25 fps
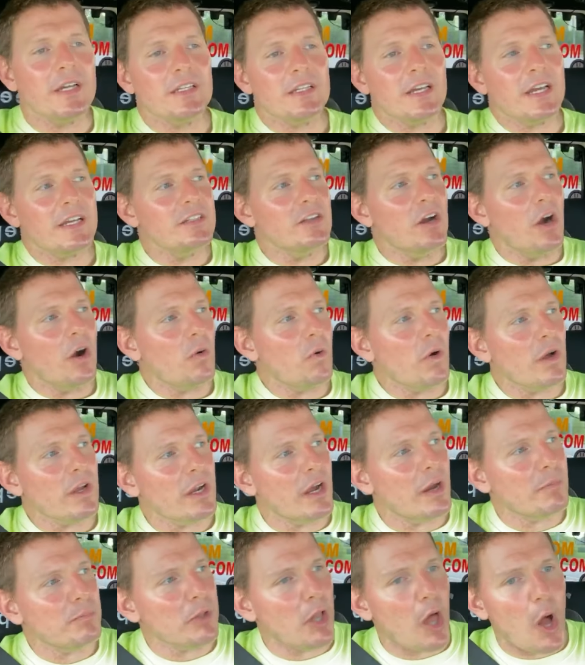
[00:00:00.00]
and I don't
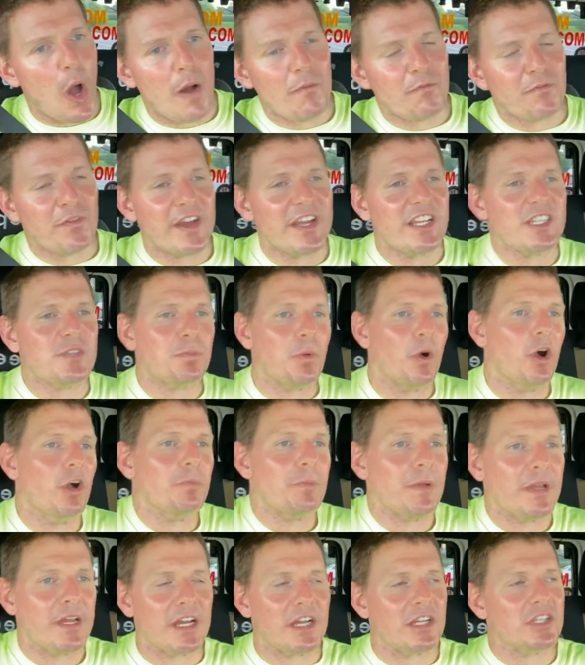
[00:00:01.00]
wanna blow up Facebook
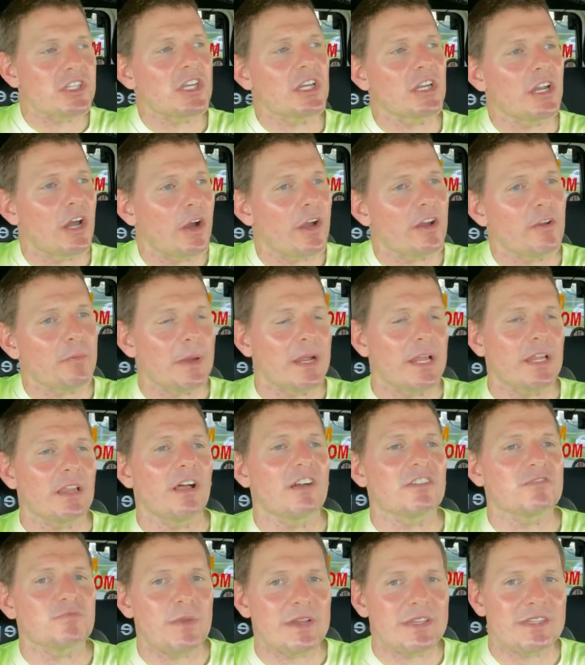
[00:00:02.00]
because, you know, everybody
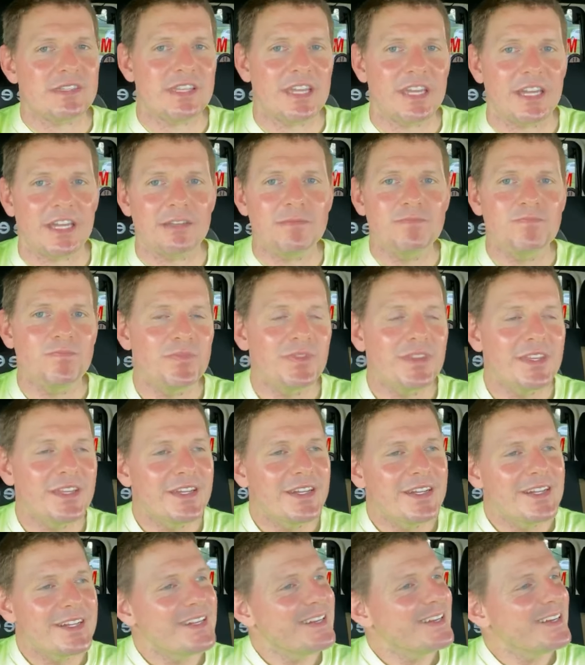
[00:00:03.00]
loves my singing.
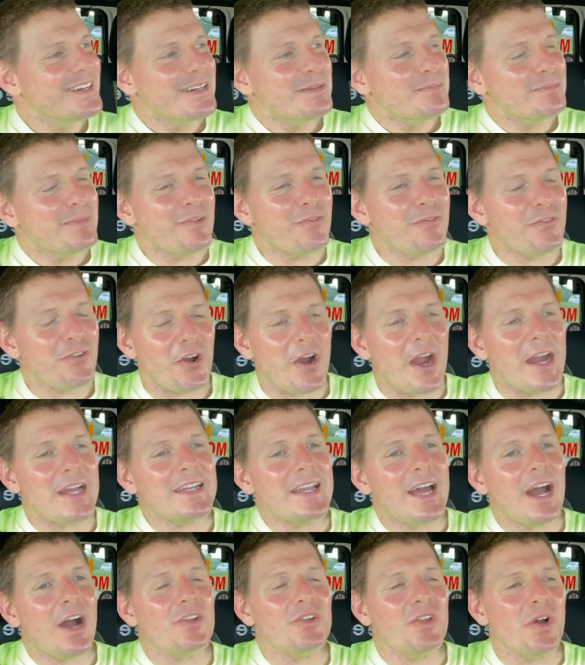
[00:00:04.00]
But for right
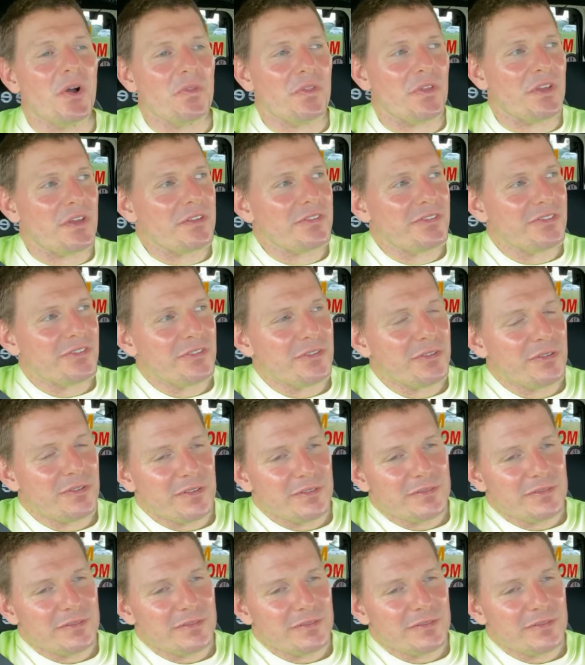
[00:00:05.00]
now, know this.